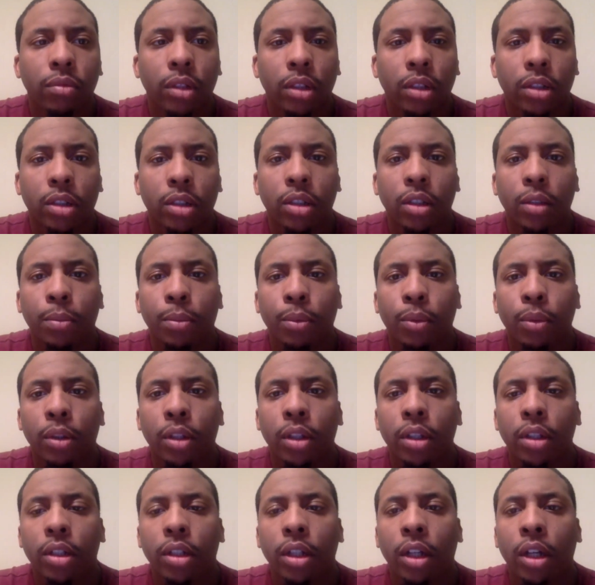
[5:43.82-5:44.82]
that's a good
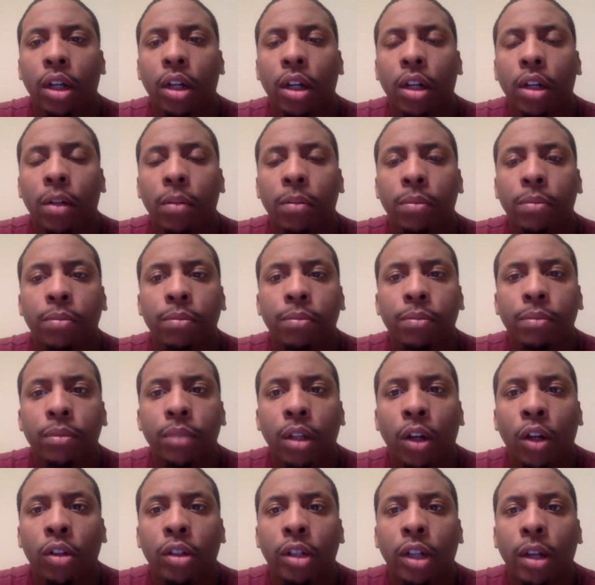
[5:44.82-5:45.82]
point.
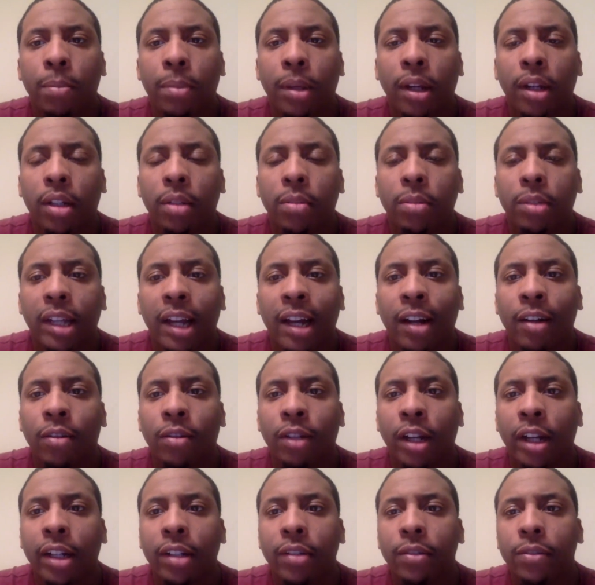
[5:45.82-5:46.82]
Odell Beckham's
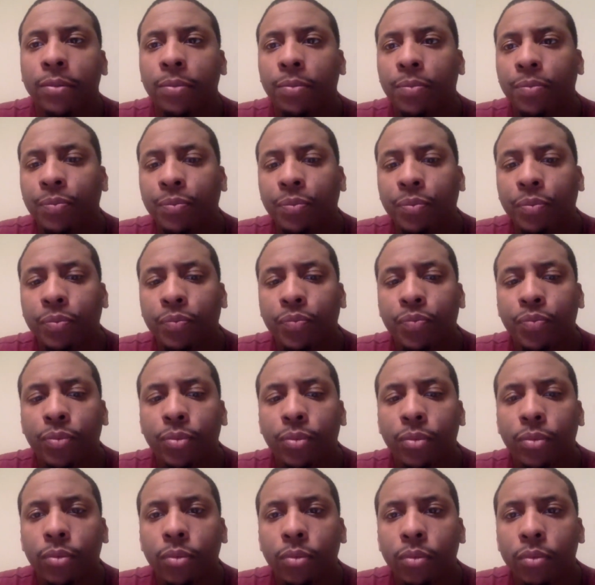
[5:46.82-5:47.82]
out, right? Yeah,
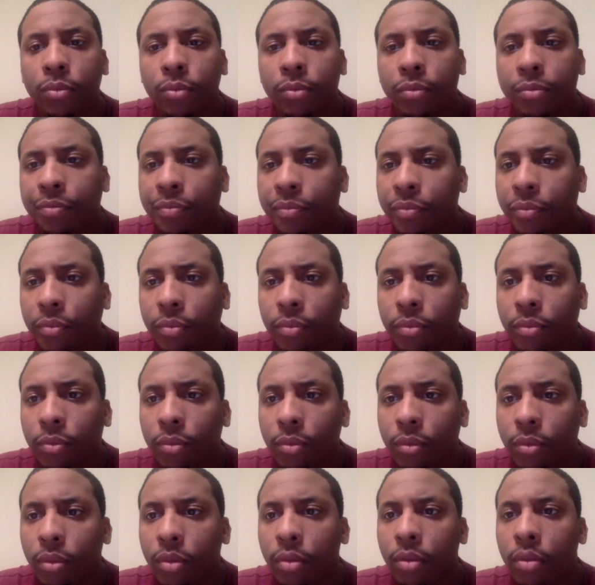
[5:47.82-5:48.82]
Odell Beckham is out,
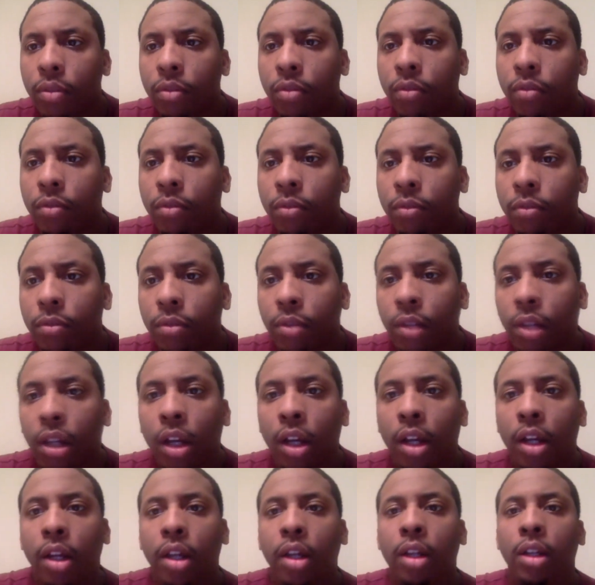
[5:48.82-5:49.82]
so I mean
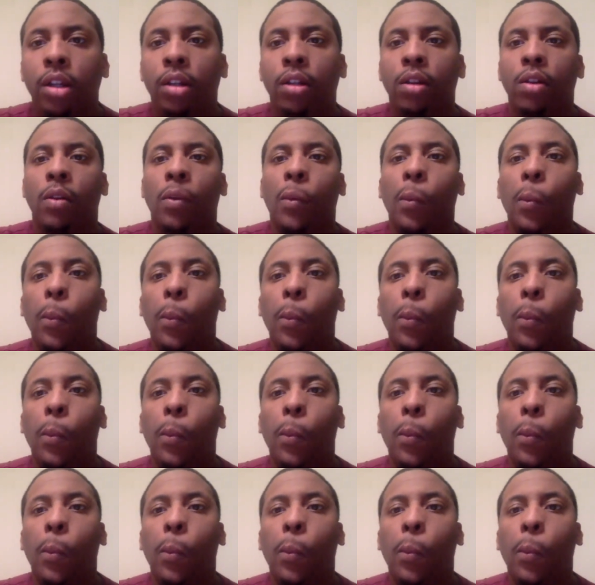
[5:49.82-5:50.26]
that should increase